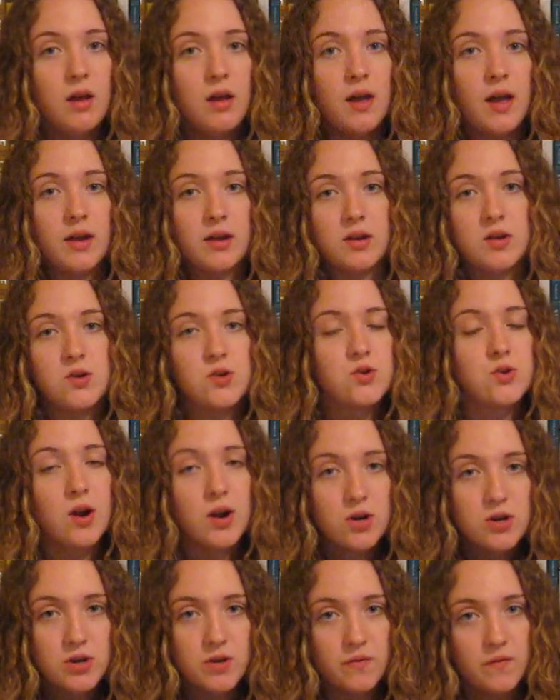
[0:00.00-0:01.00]
and
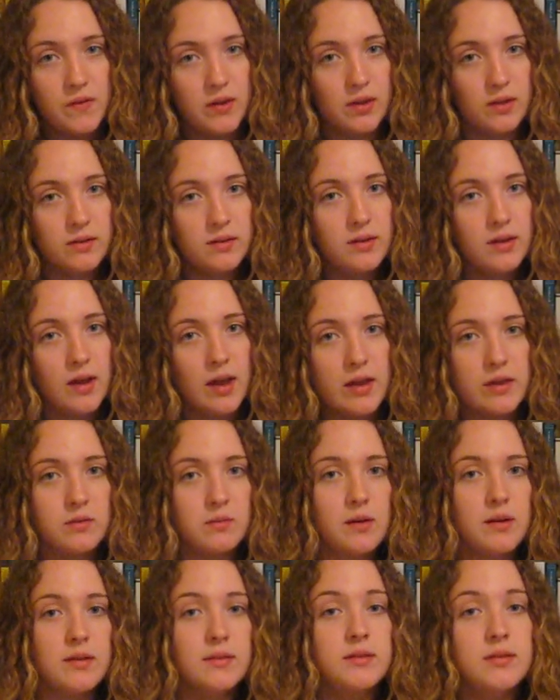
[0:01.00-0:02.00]
construction fields, as
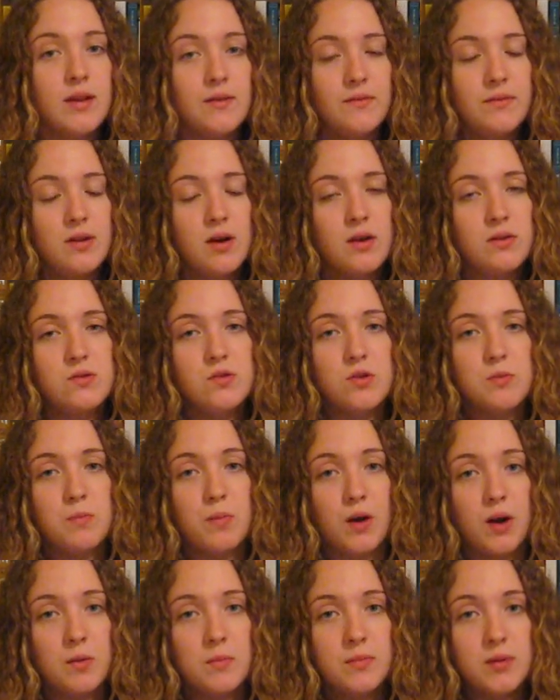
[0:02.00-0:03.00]
well as 700
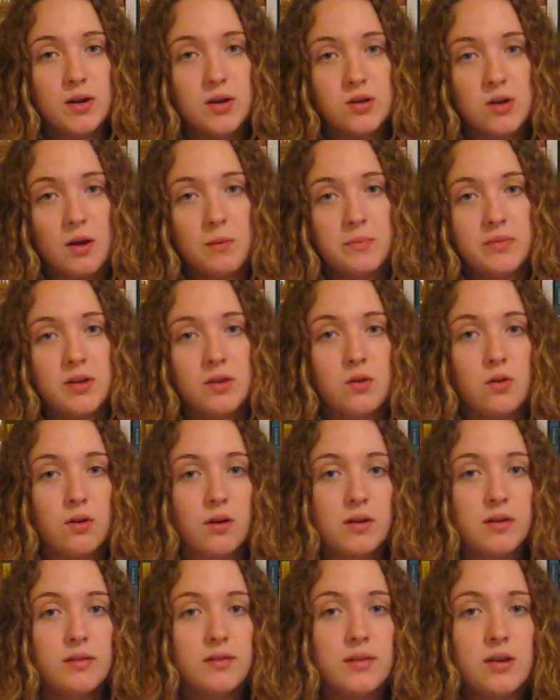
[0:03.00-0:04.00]
permanent jobs in
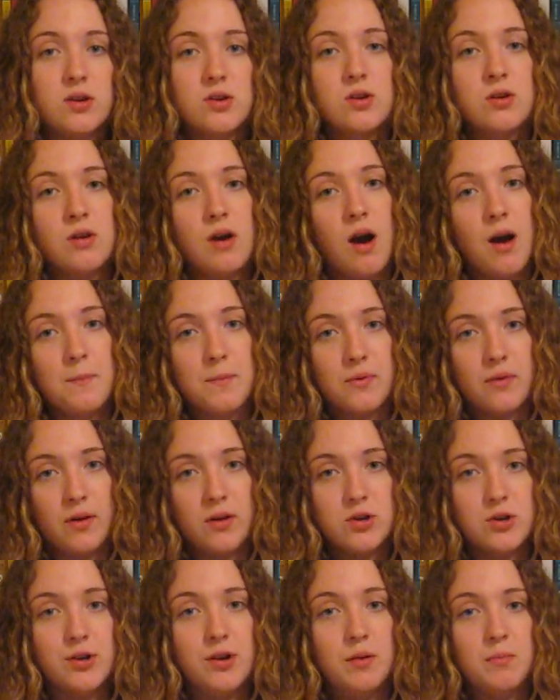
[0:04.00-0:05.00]
organization,
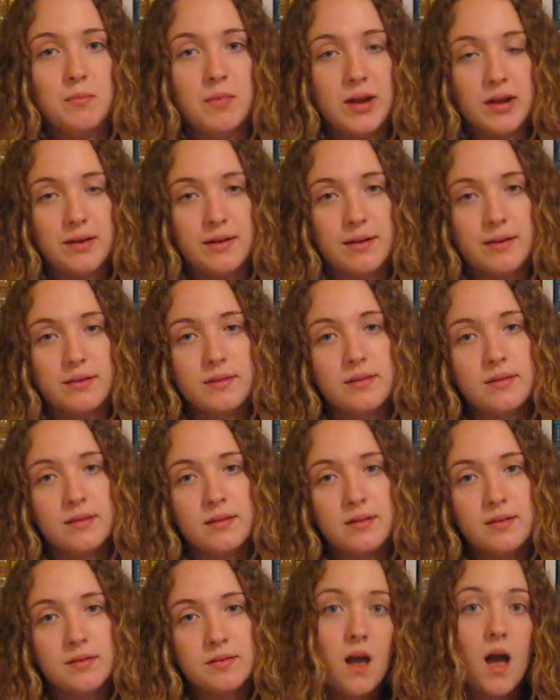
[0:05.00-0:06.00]
operation, and maintenance.
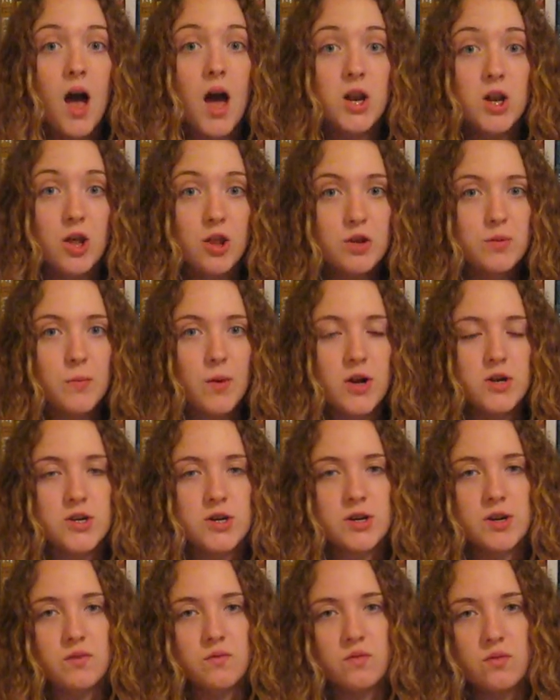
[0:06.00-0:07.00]
Another
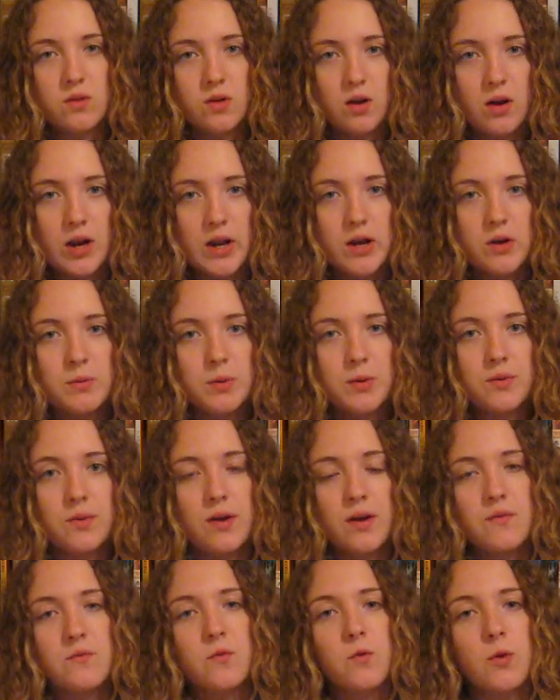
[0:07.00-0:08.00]
project in Florida would
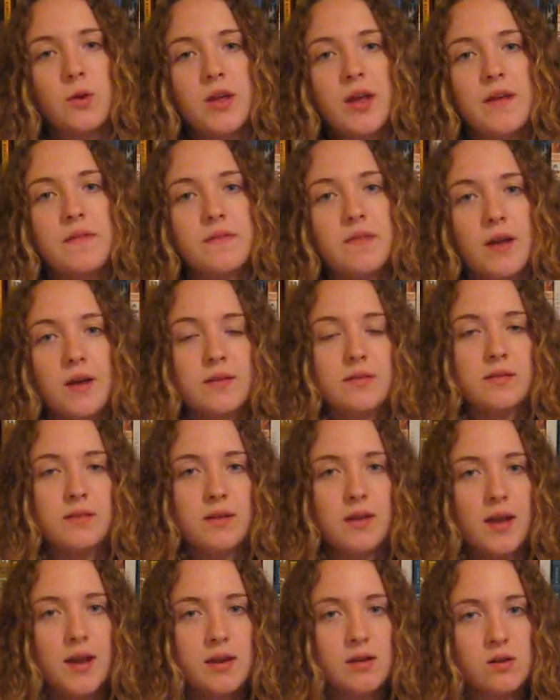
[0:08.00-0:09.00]
create
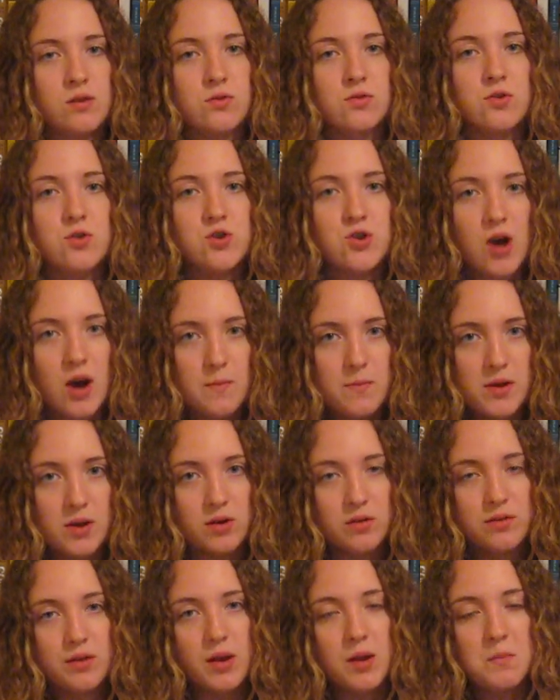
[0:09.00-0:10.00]
48,800 job
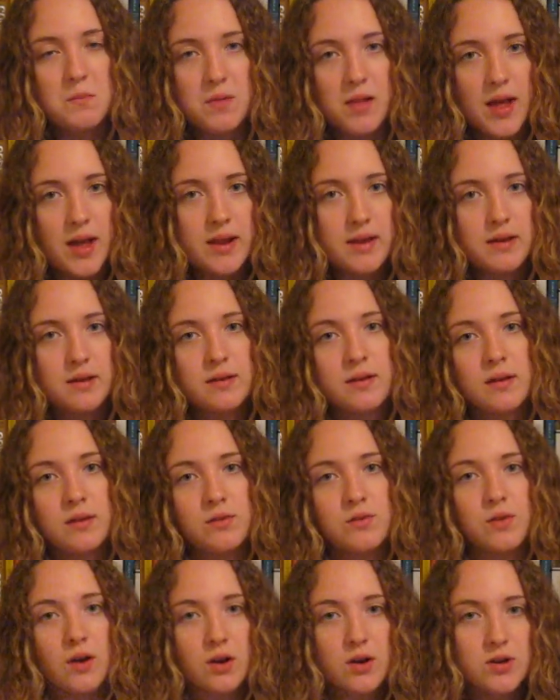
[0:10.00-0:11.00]
years in planning,
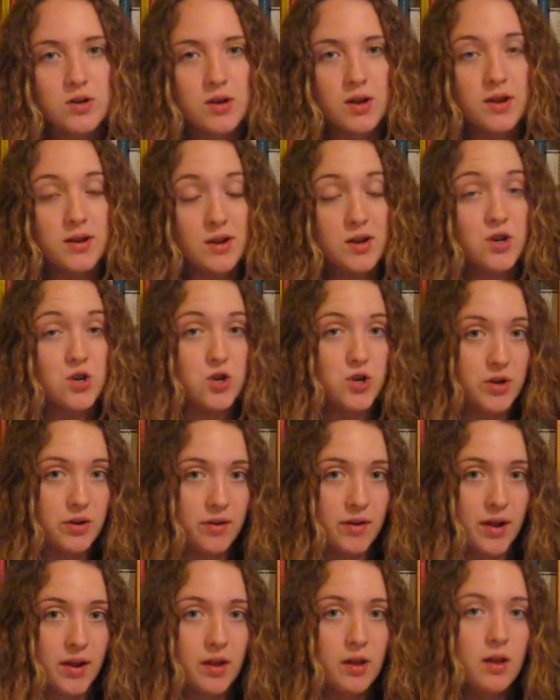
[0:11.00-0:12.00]
construction, and
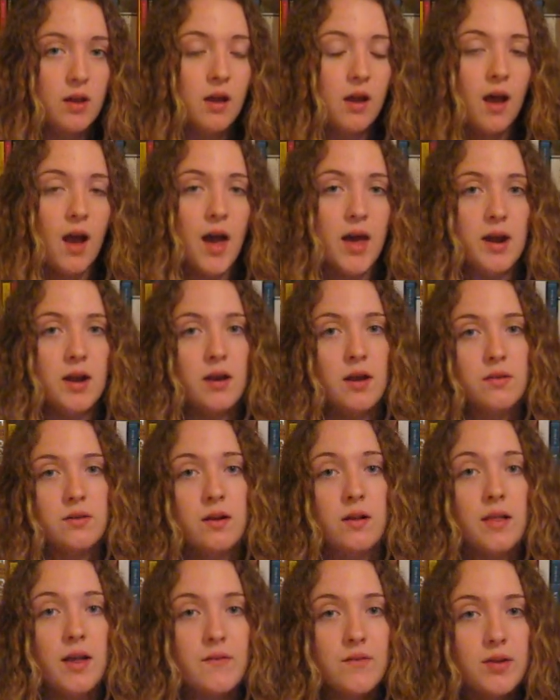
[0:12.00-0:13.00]
engineering, and another
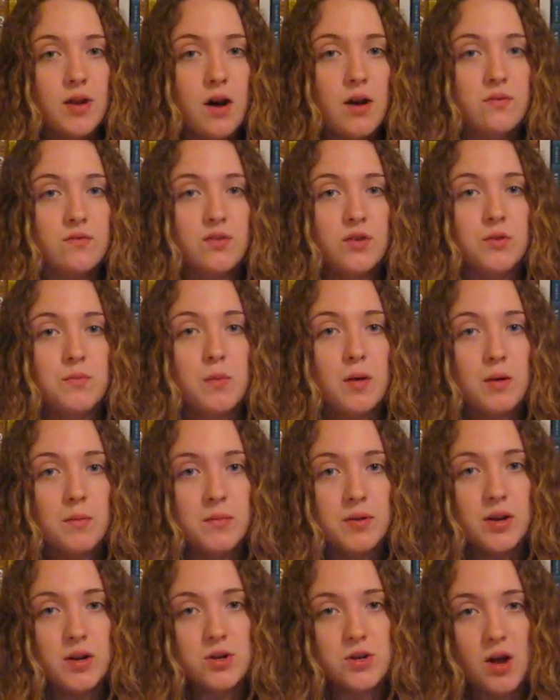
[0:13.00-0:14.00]
1,100
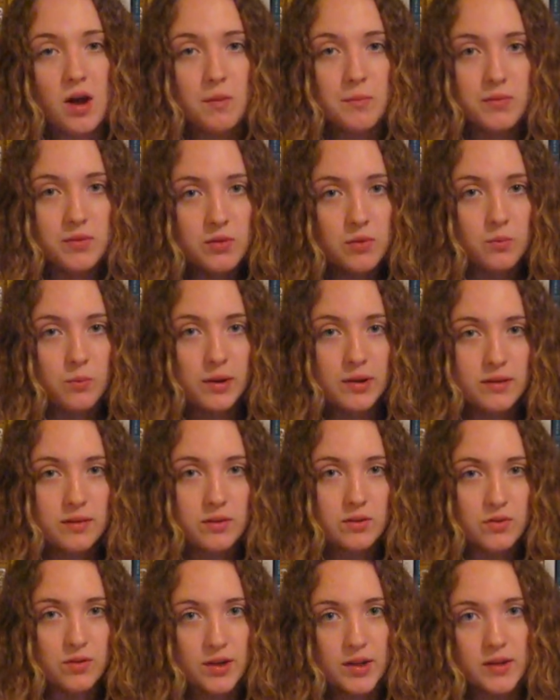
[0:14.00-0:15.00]
permanent jobs once the
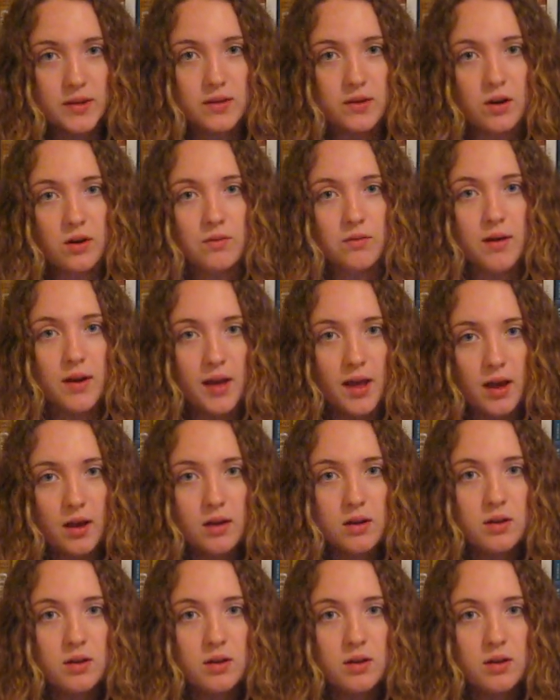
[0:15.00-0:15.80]
trains start running.